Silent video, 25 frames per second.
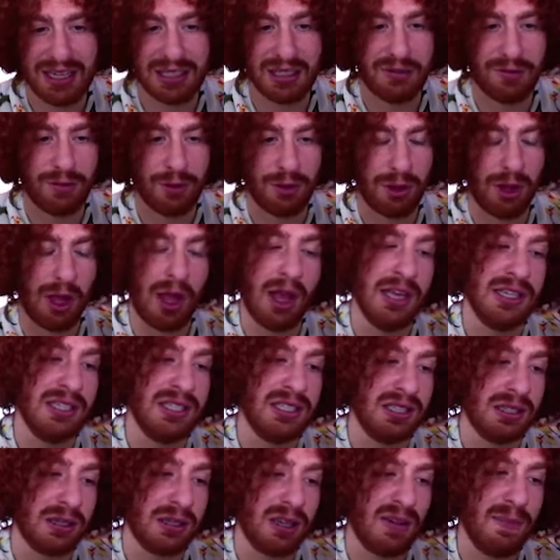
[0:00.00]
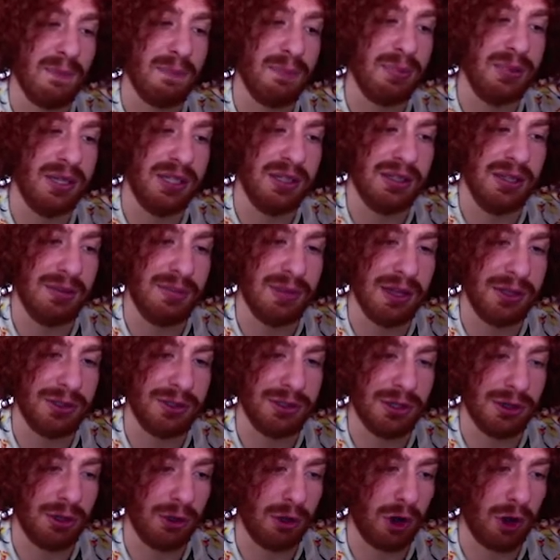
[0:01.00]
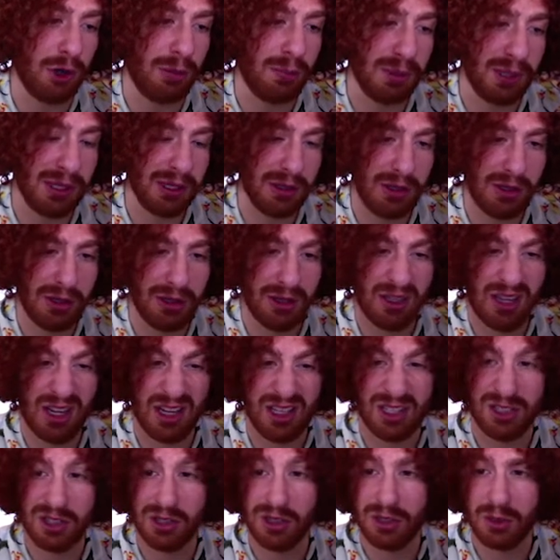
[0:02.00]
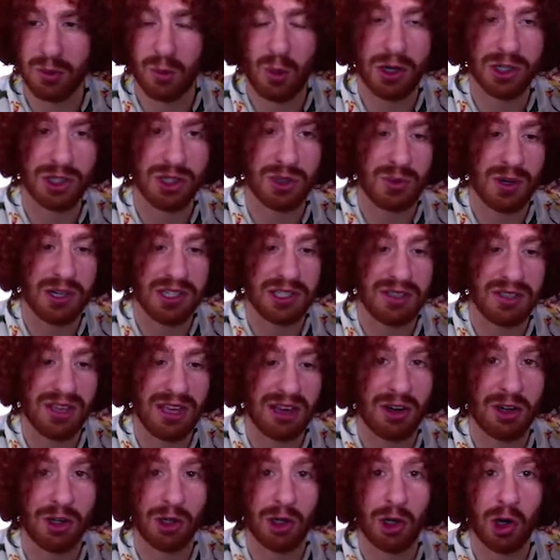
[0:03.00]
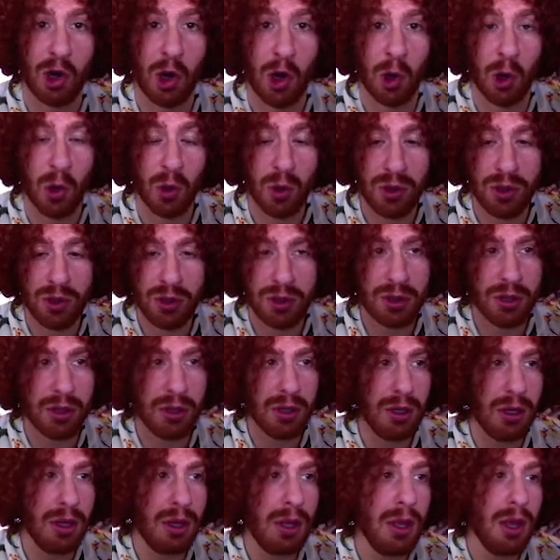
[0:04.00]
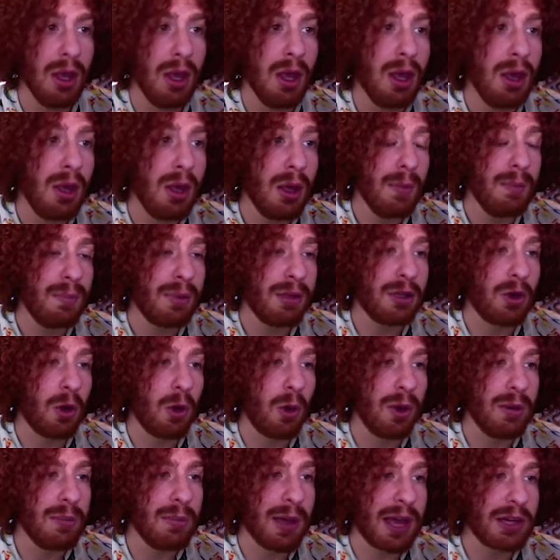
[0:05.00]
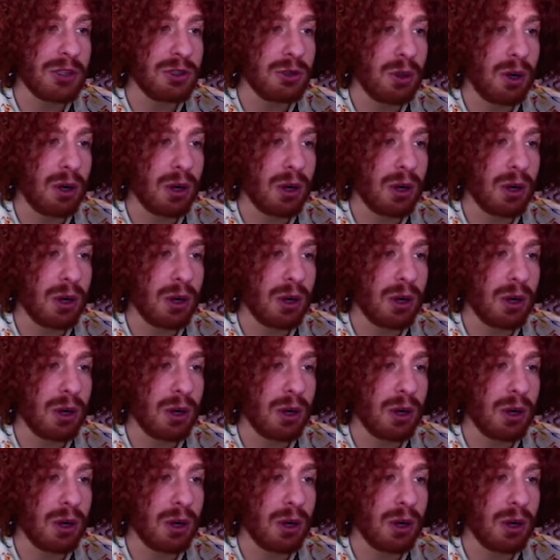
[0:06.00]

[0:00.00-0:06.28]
for the ice to completely melt on the carpet. Okay, so you can watch the rest of that on your own. But going back to our